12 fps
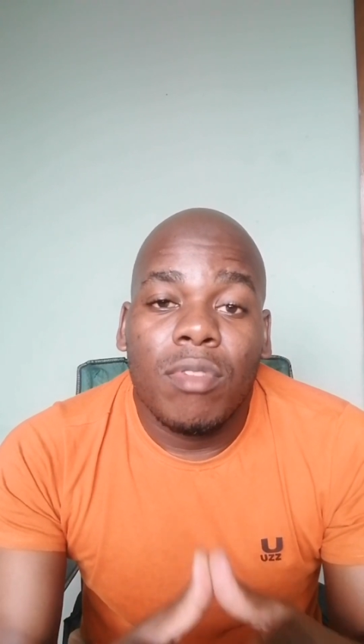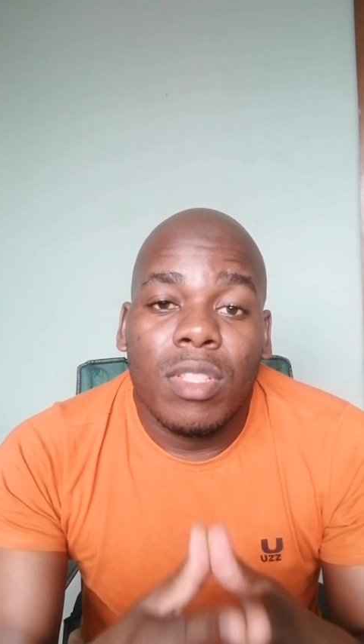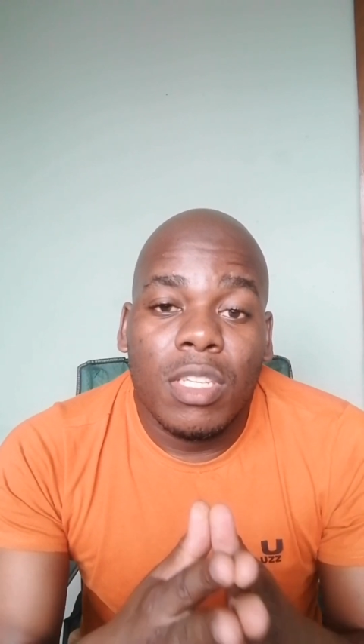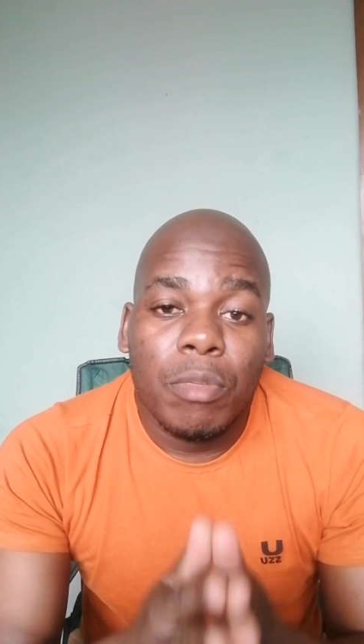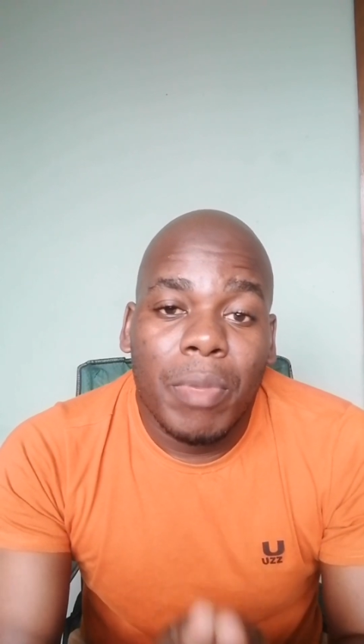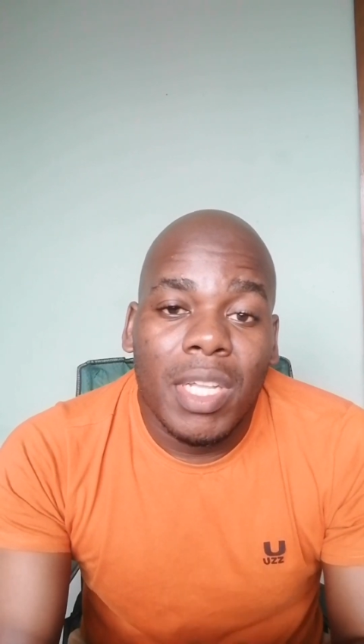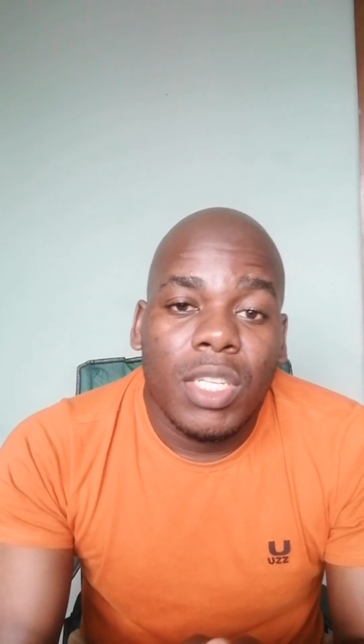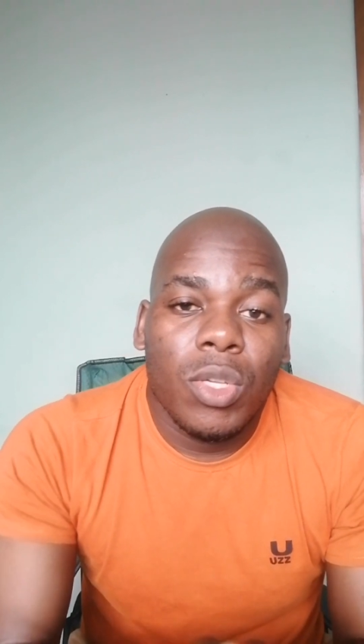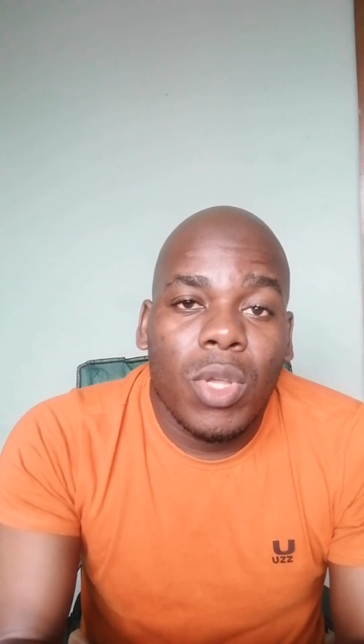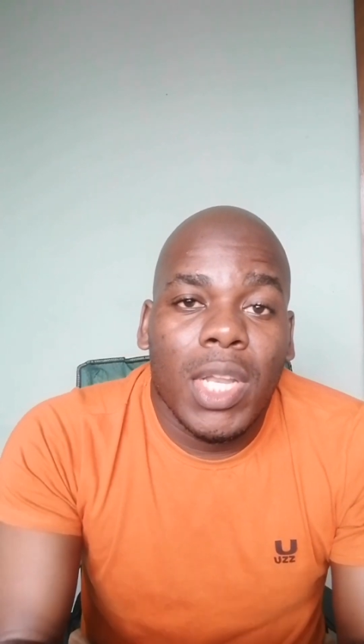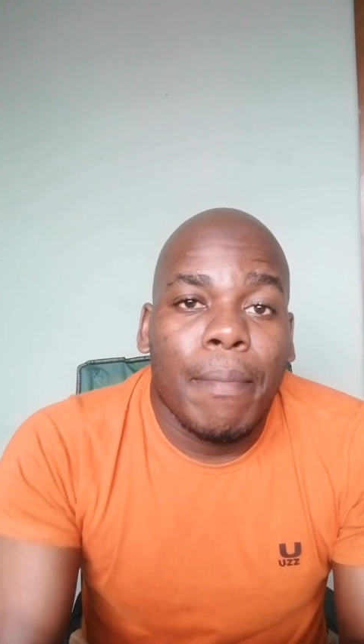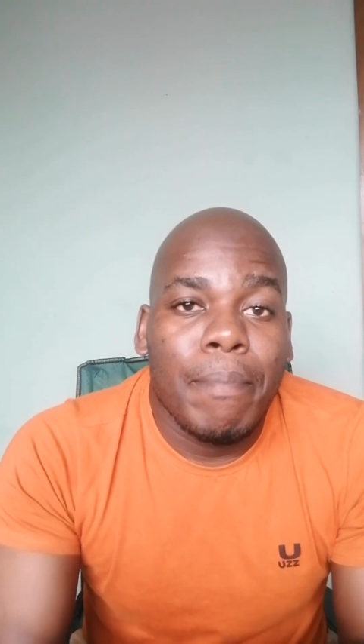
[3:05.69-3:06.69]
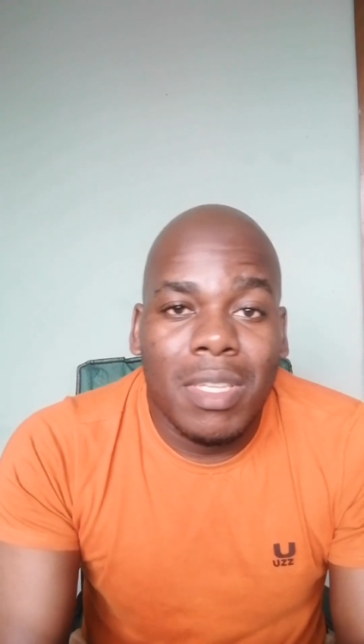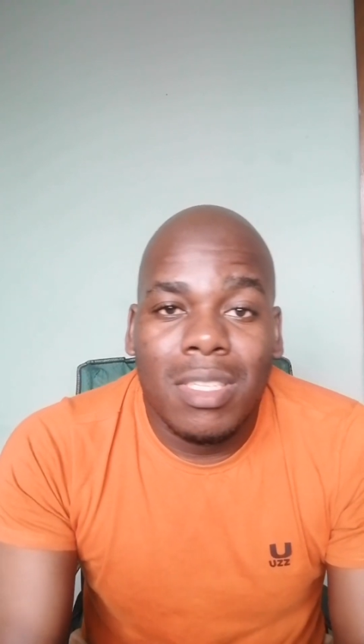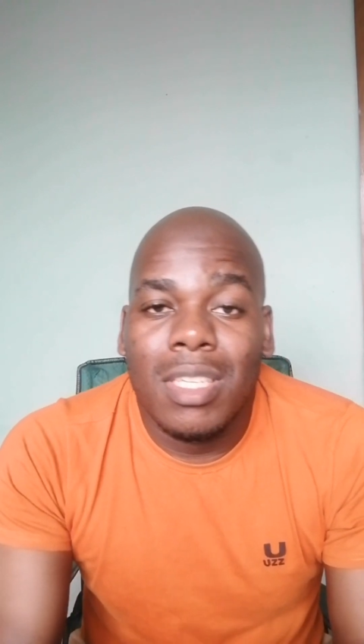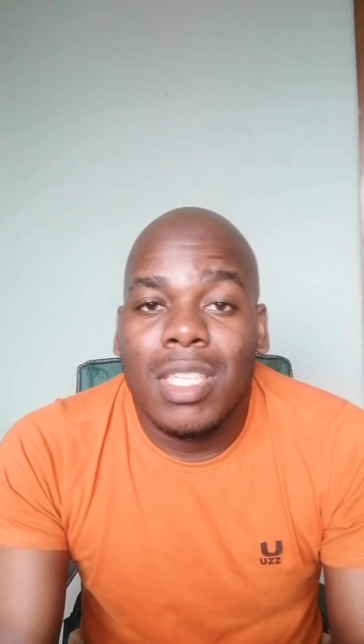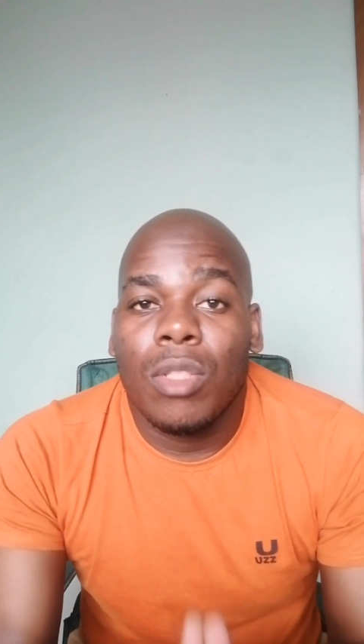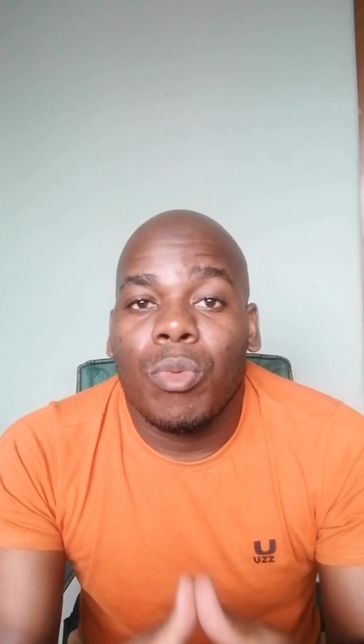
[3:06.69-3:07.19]
this particular
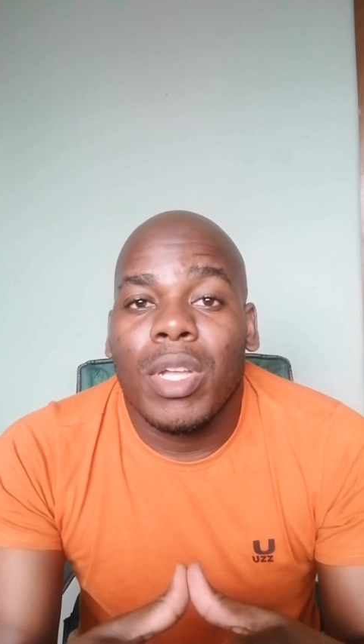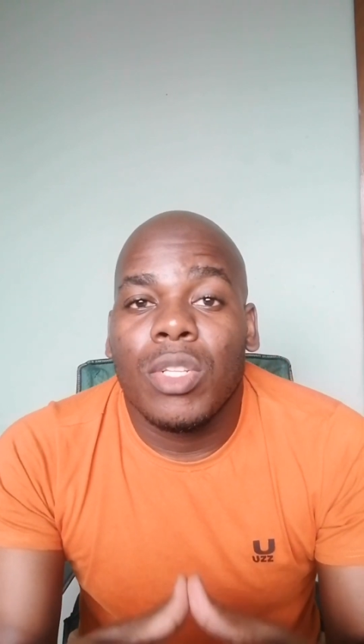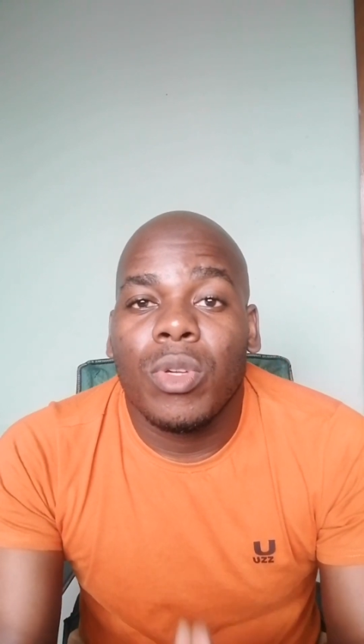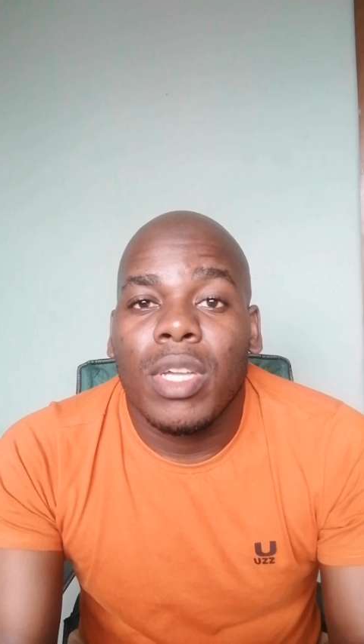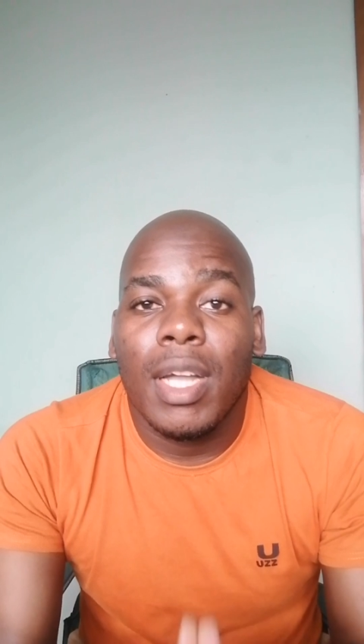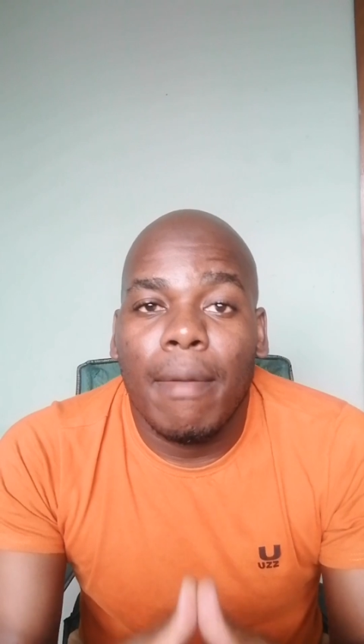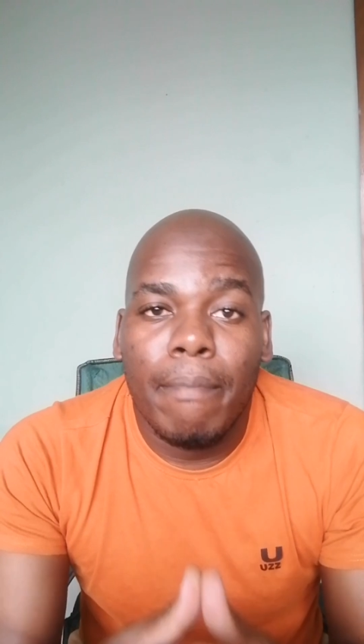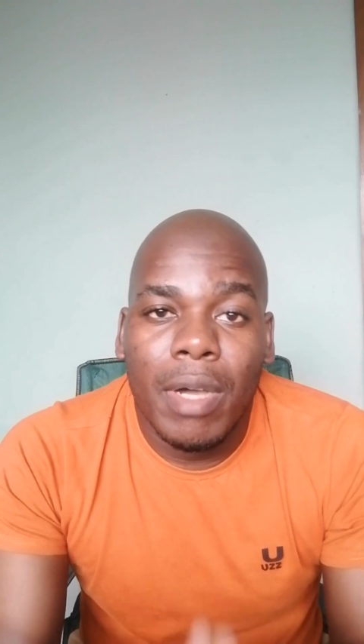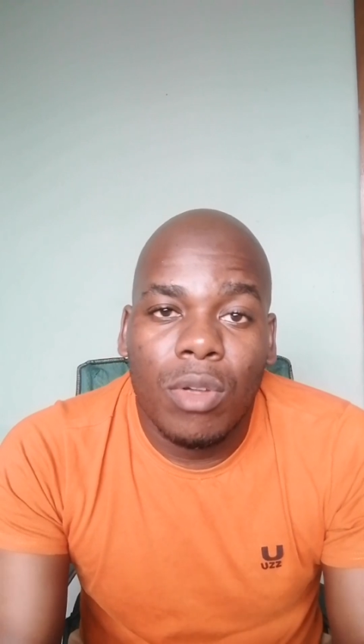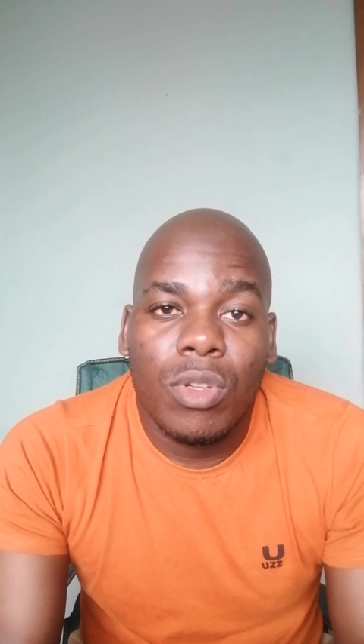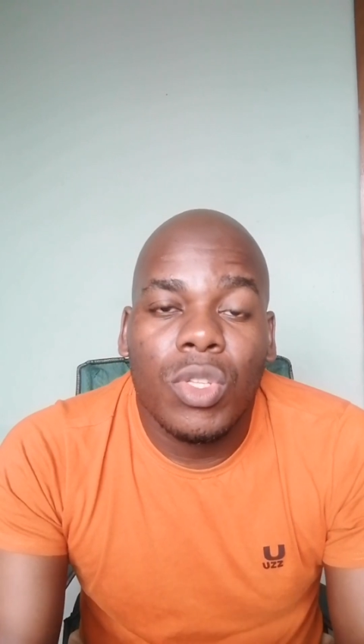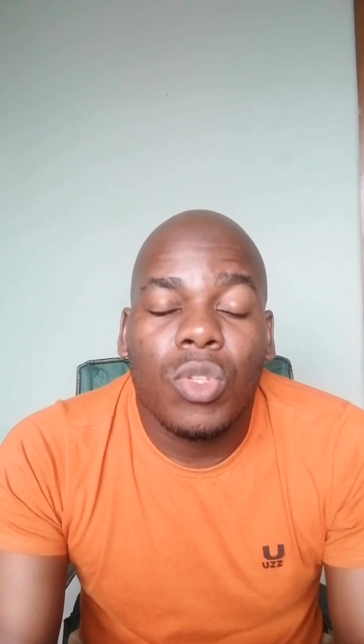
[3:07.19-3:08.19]
business that we are talking about.